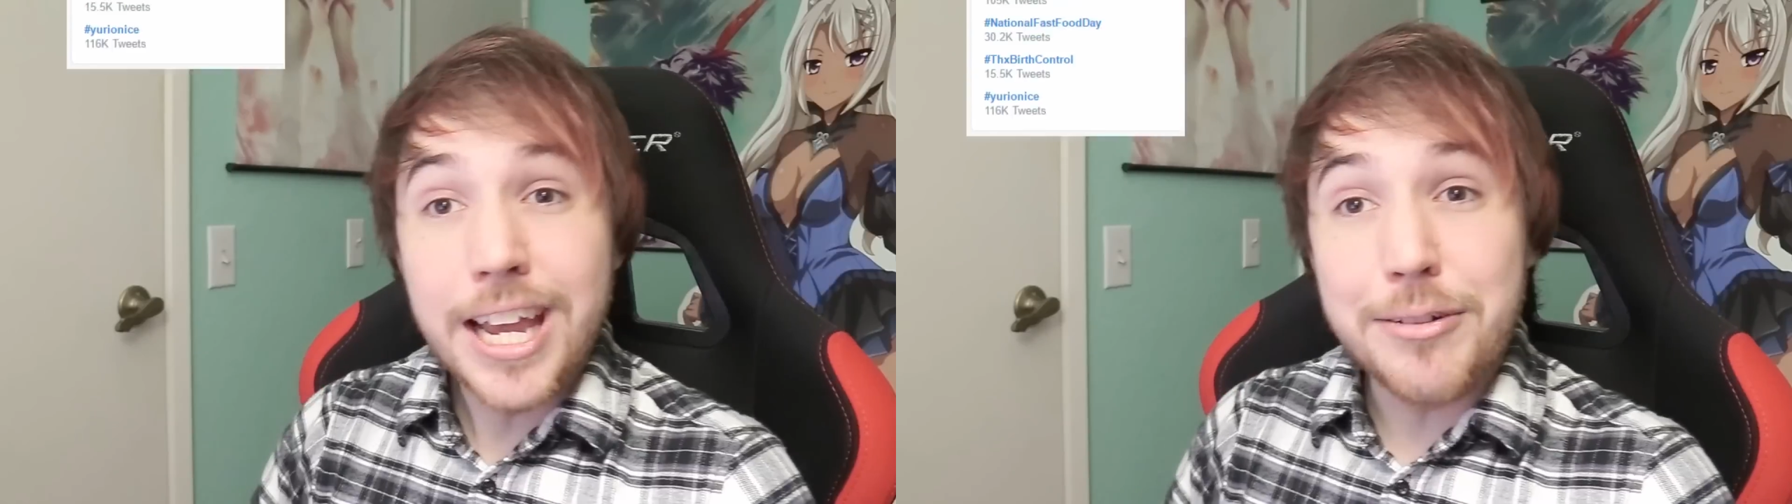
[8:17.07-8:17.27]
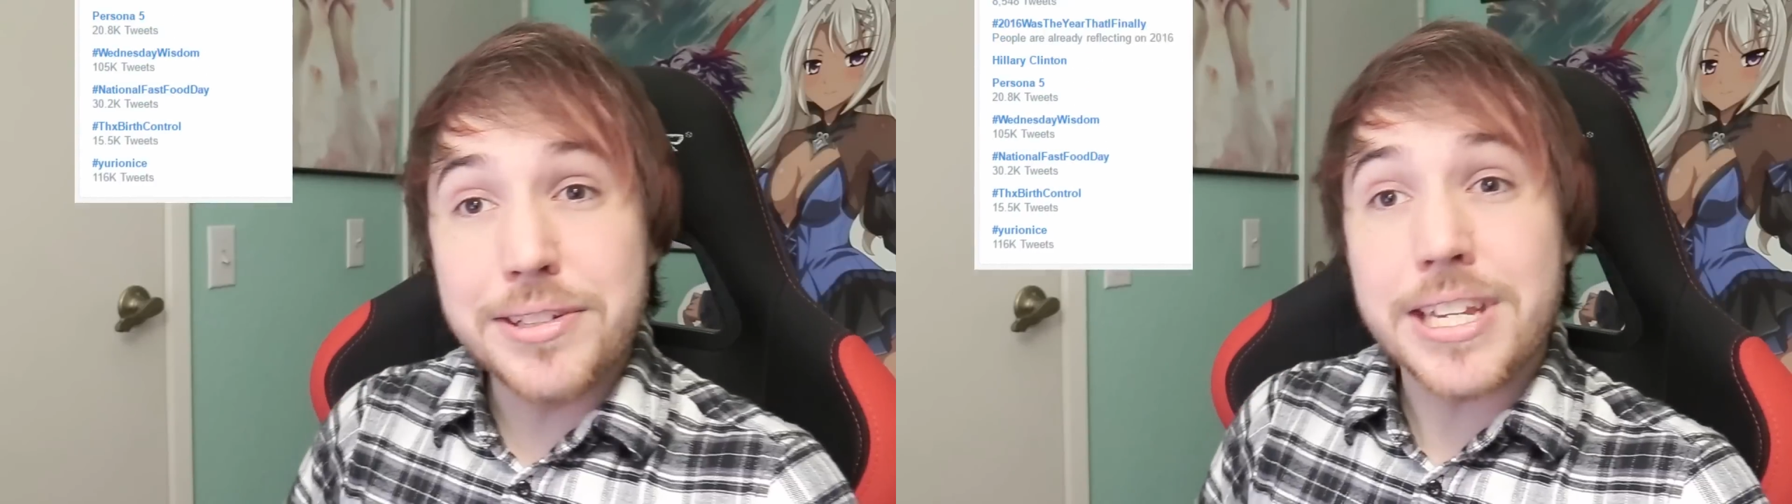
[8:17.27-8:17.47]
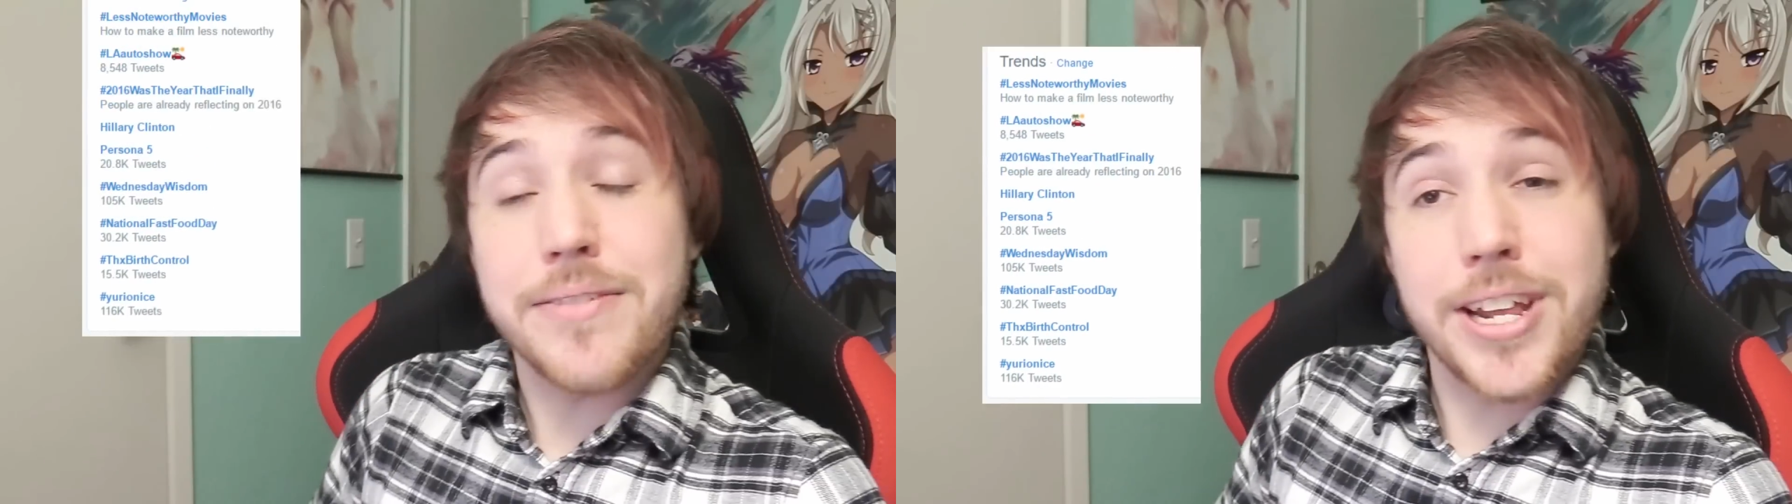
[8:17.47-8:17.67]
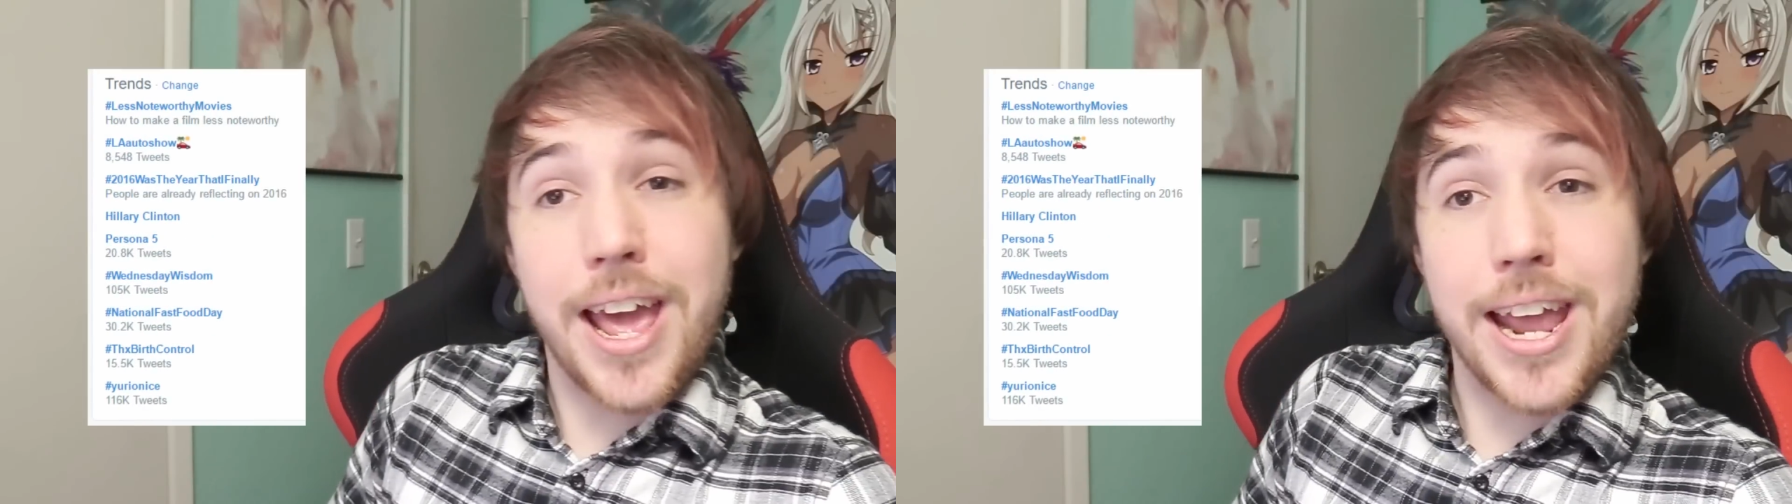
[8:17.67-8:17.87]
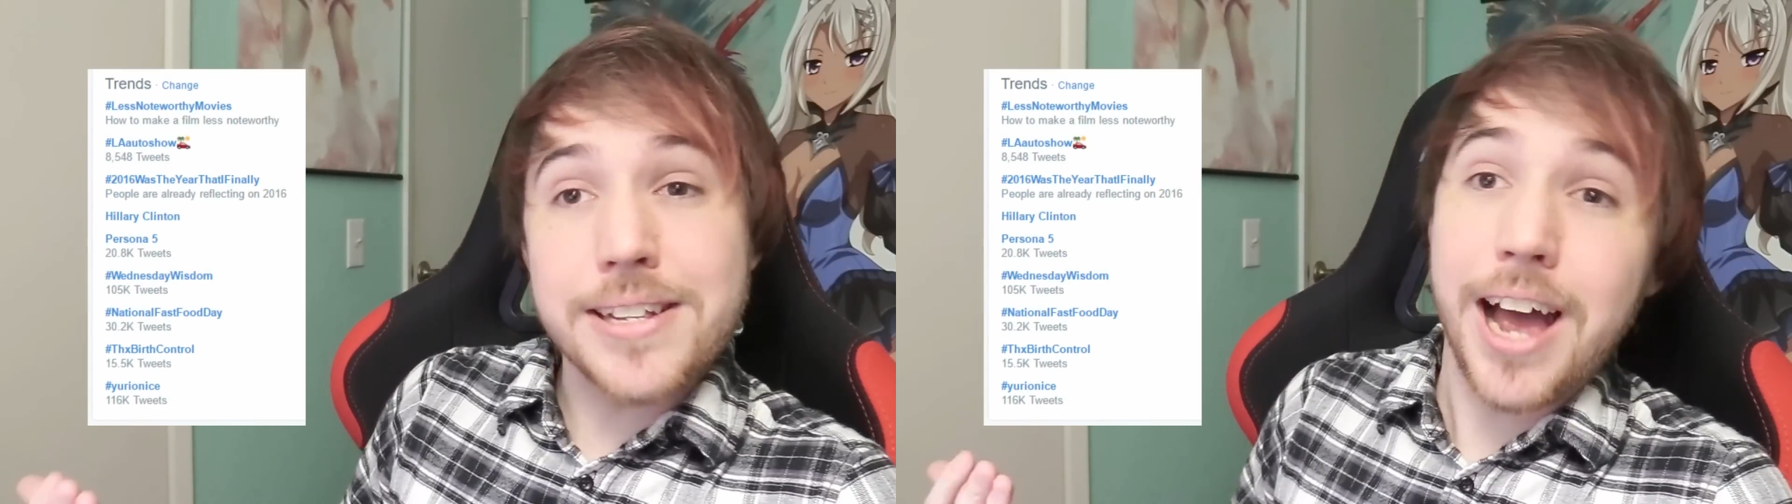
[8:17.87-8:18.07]
It was
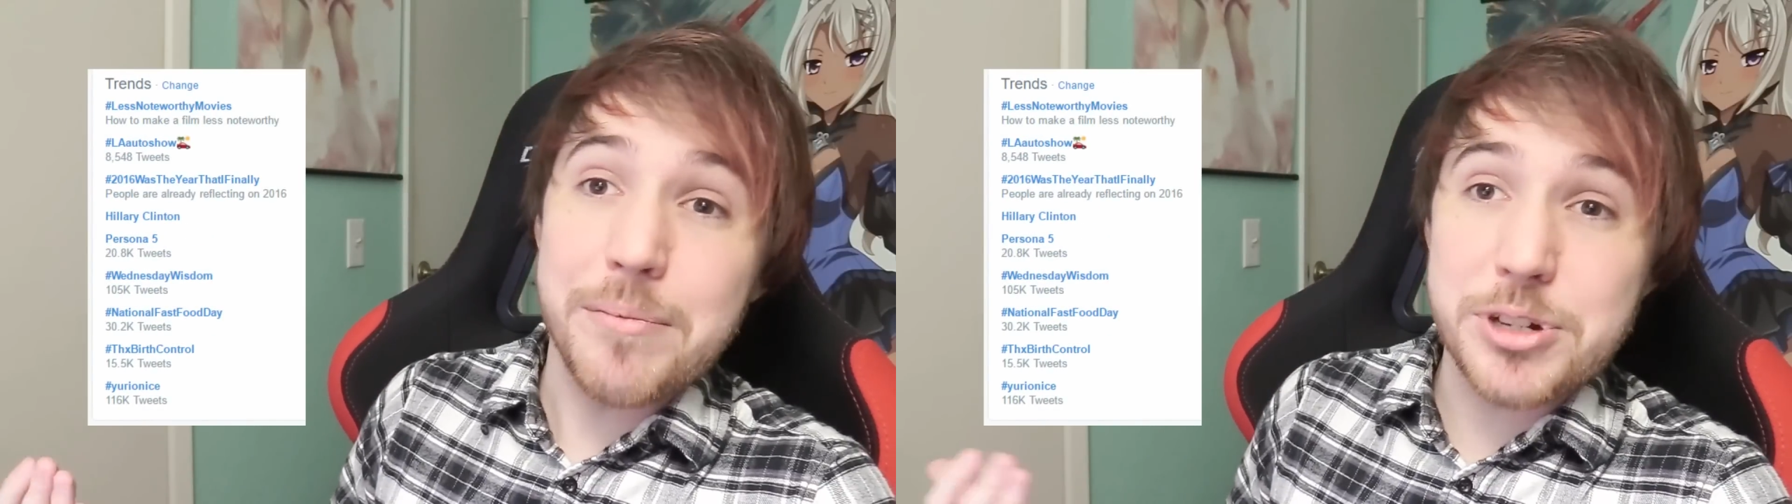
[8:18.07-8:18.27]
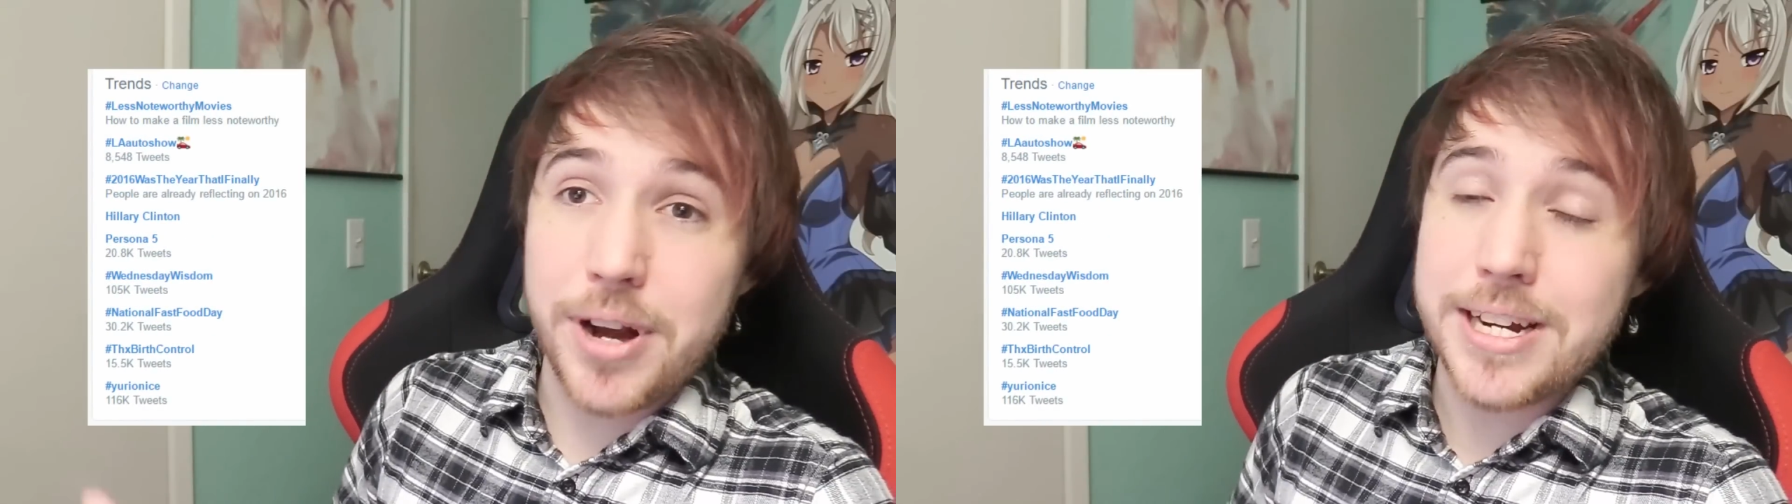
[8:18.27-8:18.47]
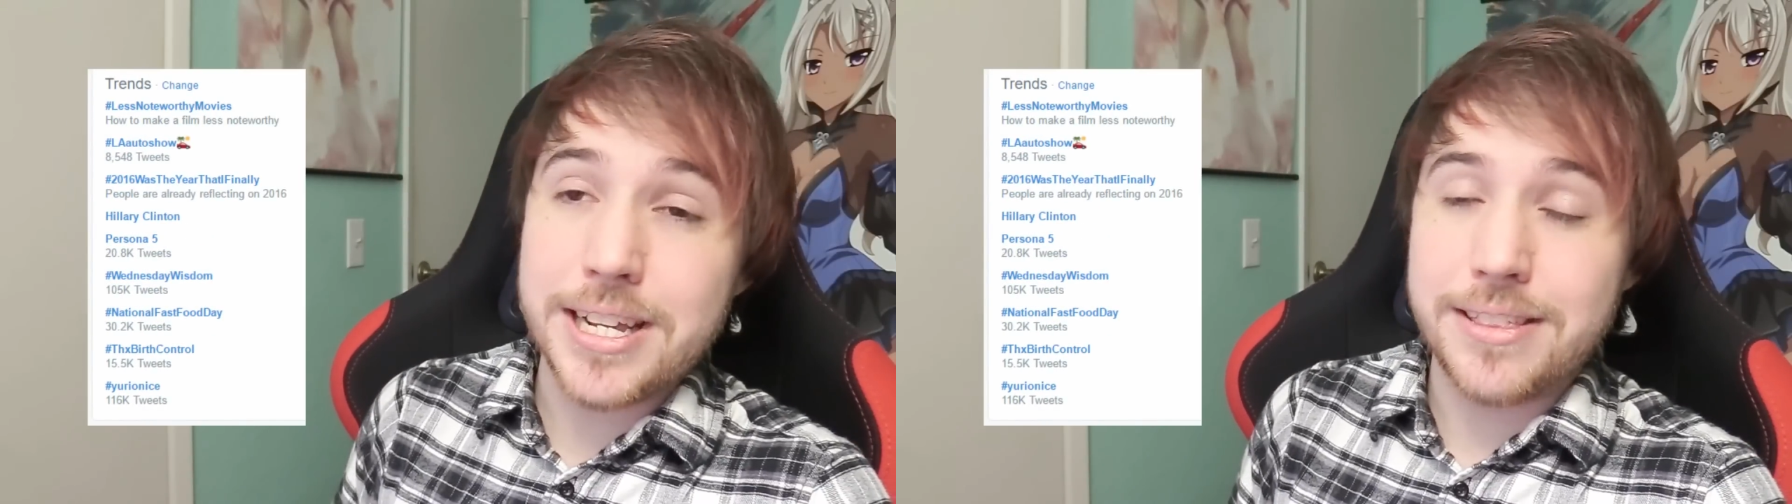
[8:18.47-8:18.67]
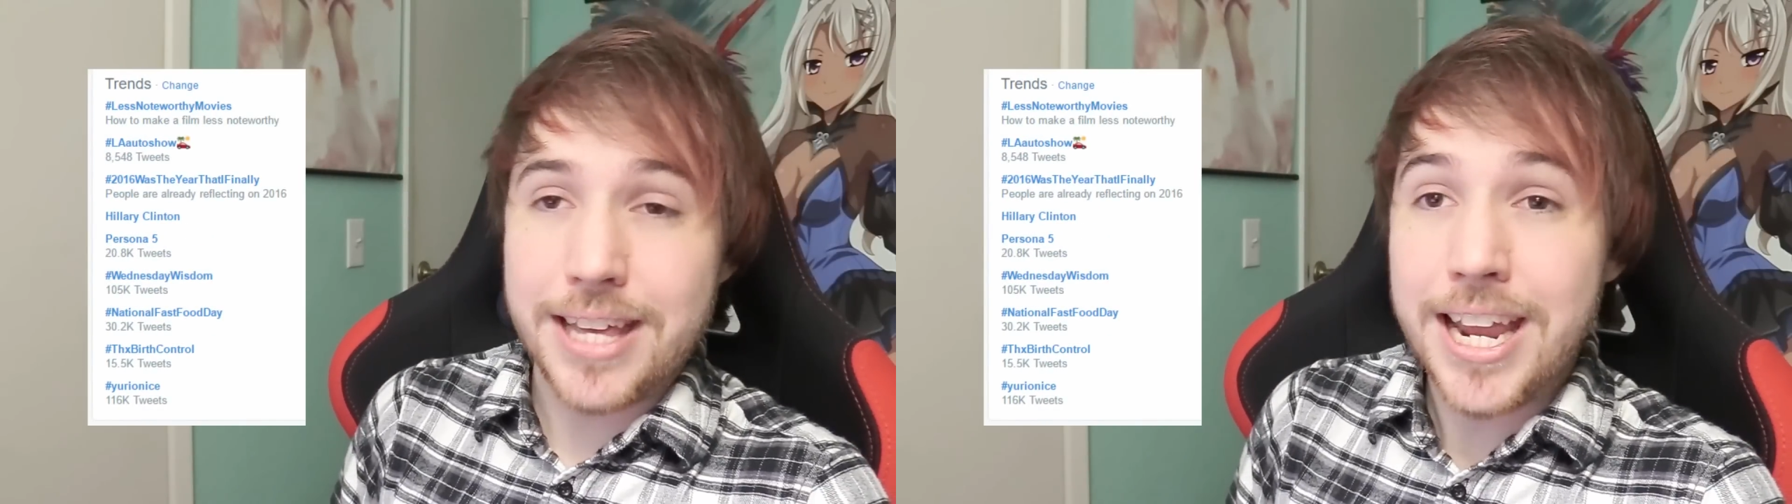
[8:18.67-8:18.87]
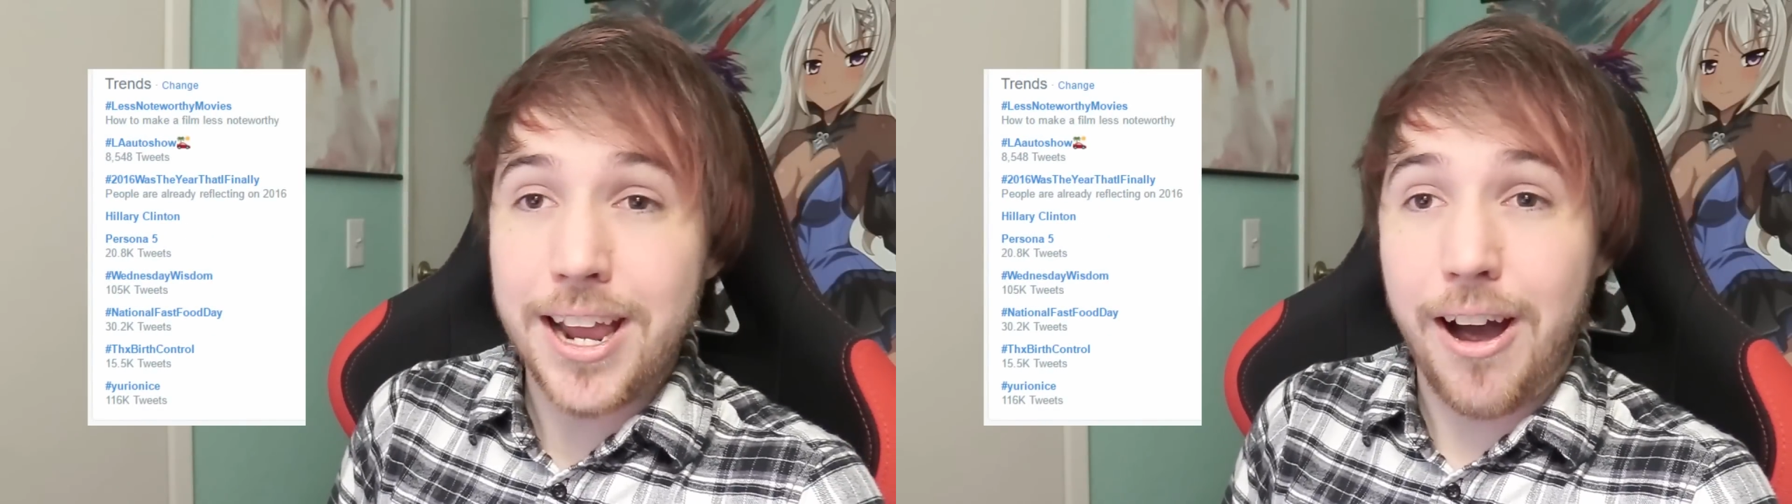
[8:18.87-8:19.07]
even a top trending
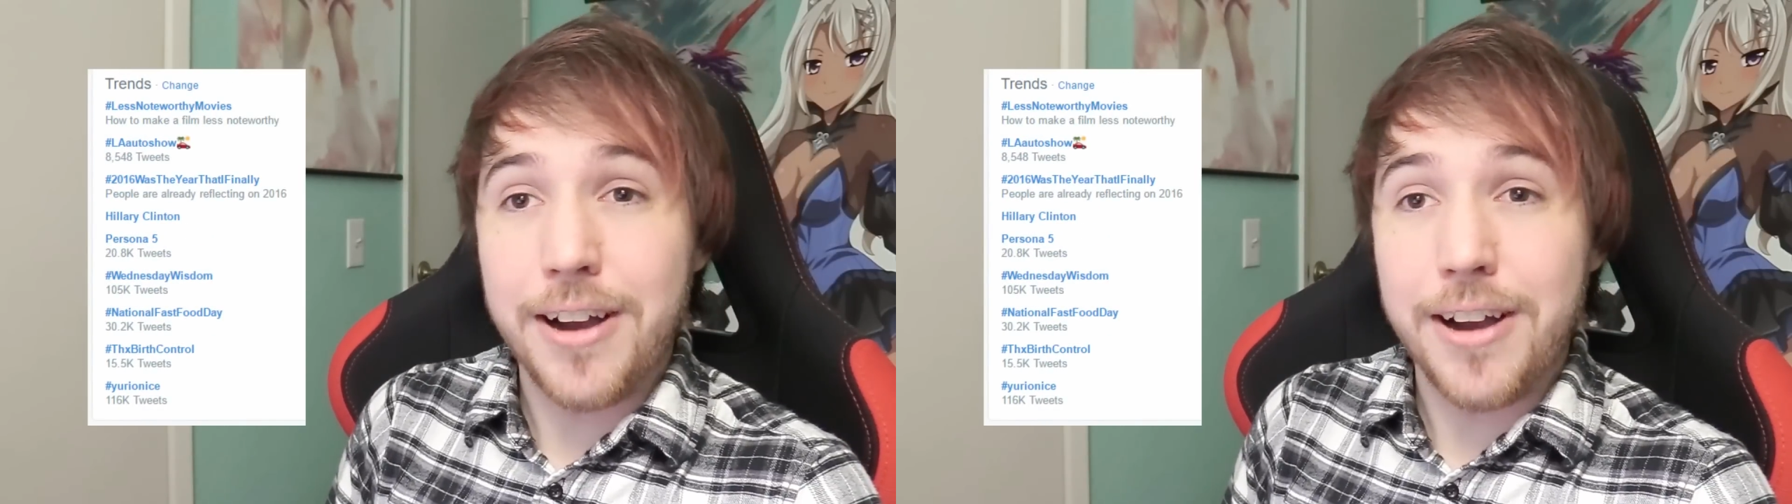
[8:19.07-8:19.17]
thing